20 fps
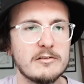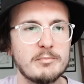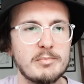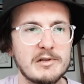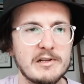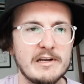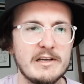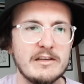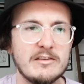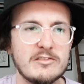So
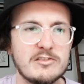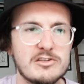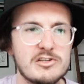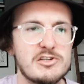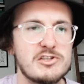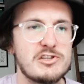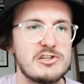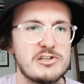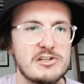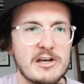please
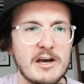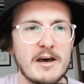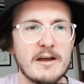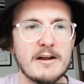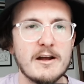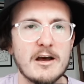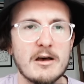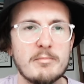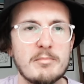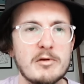just
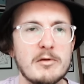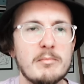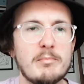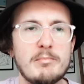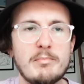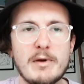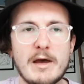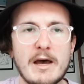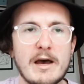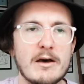shut up
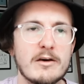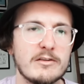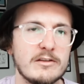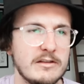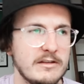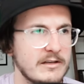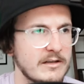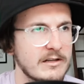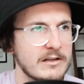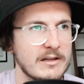
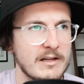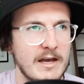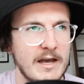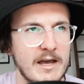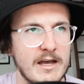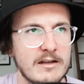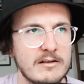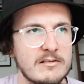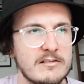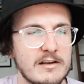about your
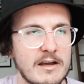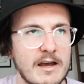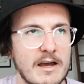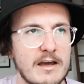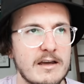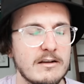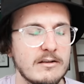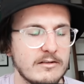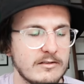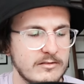land
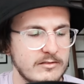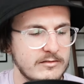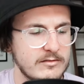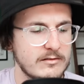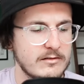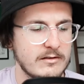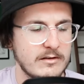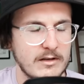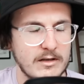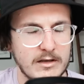tax.
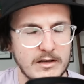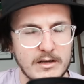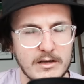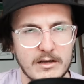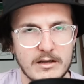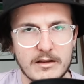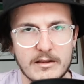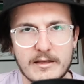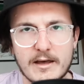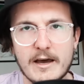
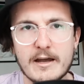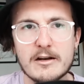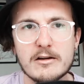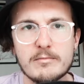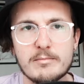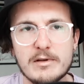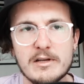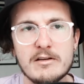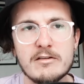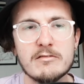
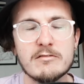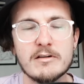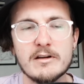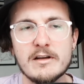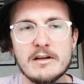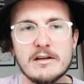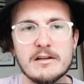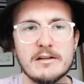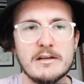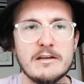That'd be
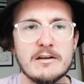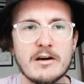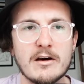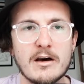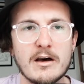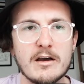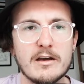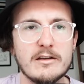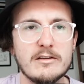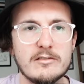really
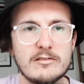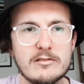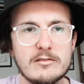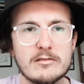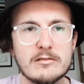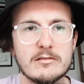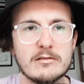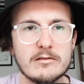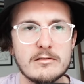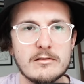
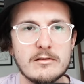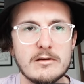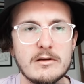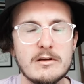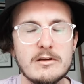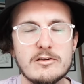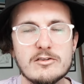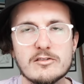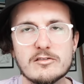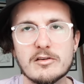nice.
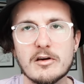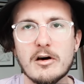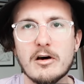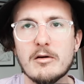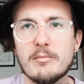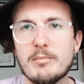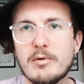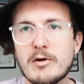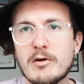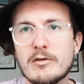Just
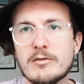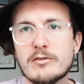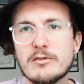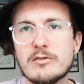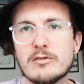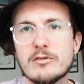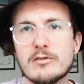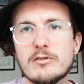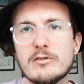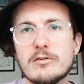hop
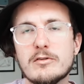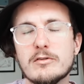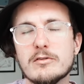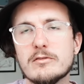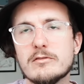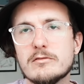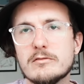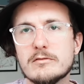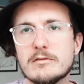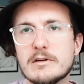on
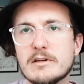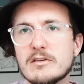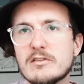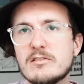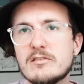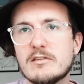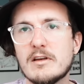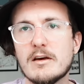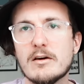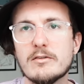Google
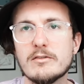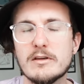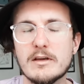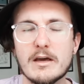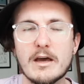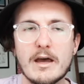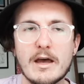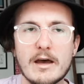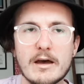and sell your